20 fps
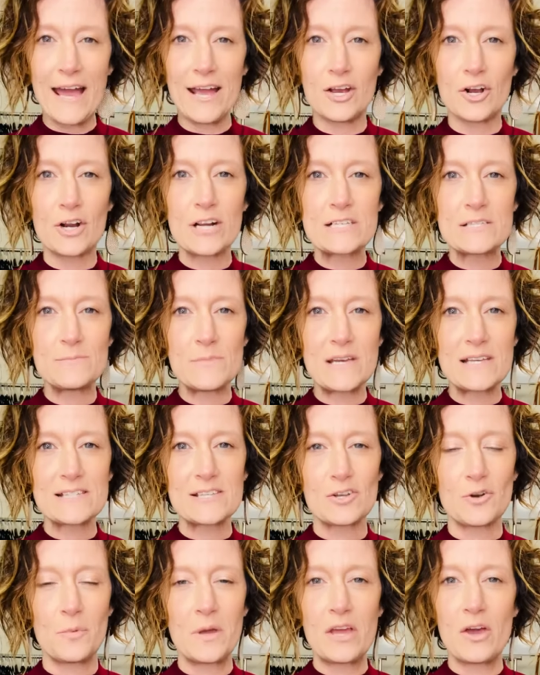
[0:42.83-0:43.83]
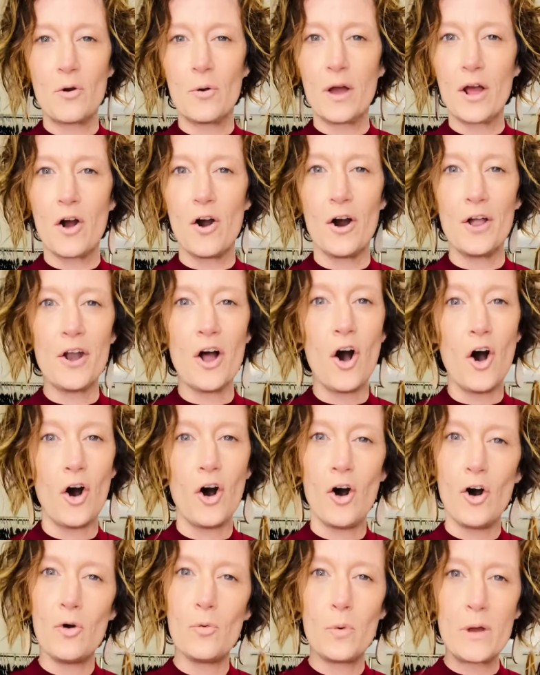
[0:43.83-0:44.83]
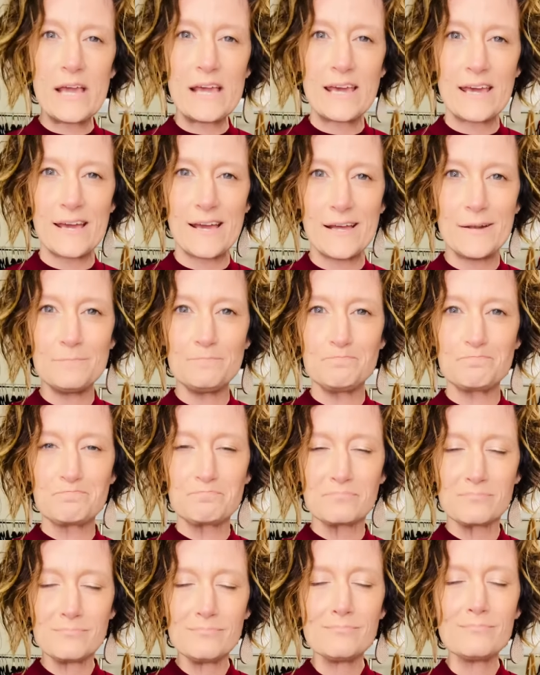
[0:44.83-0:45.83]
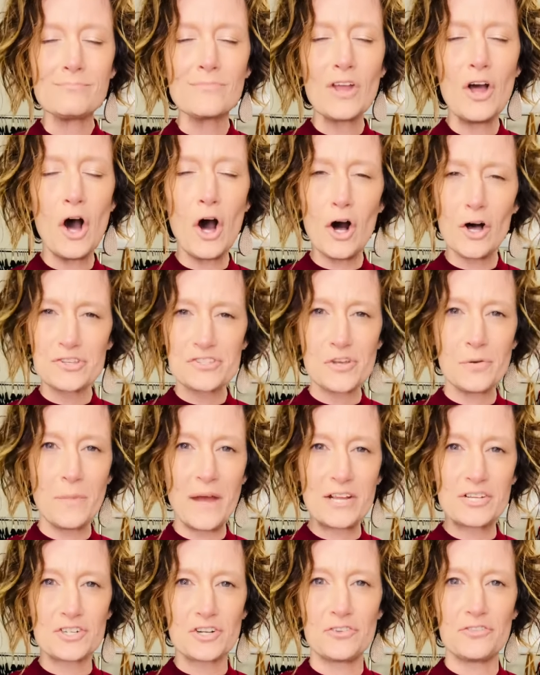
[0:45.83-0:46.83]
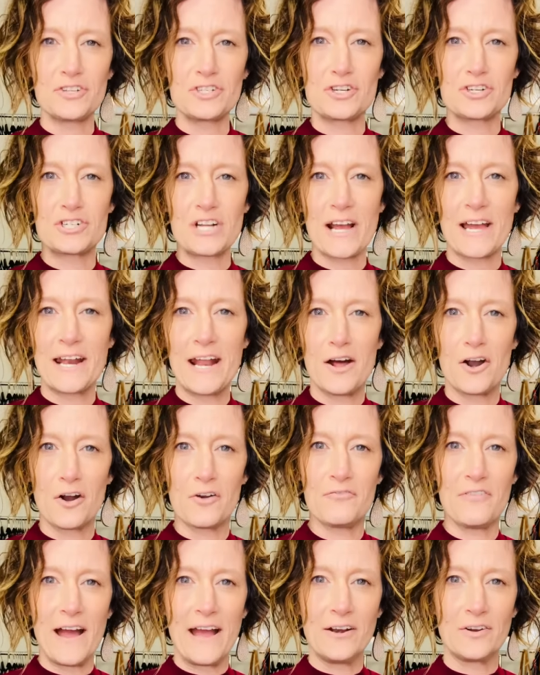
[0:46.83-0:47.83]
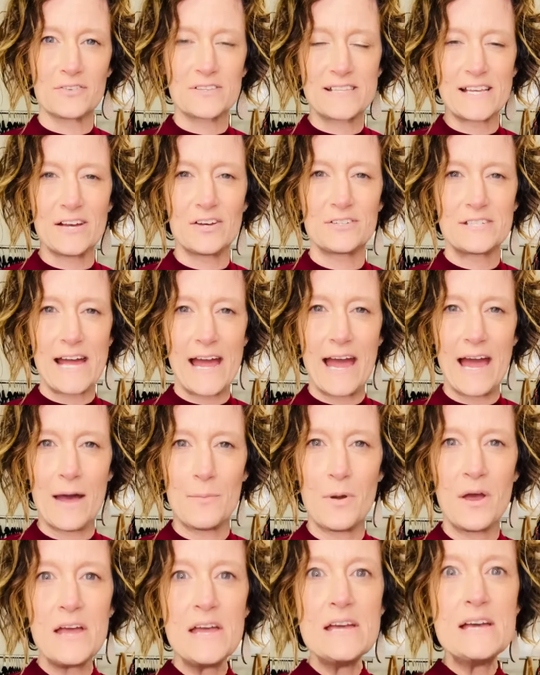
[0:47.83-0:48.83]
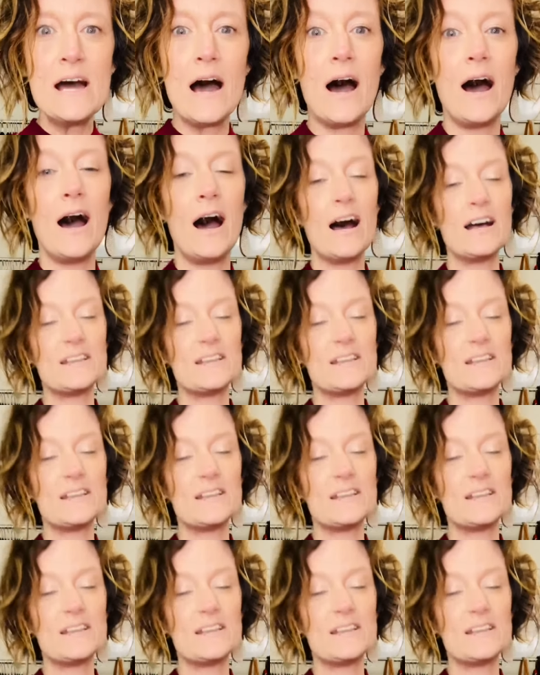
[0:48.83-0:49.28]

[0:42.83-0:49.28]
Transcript: Christmas. It'll be going on all weekend. Also, make sure that you're checking out our final sale tab. Uh,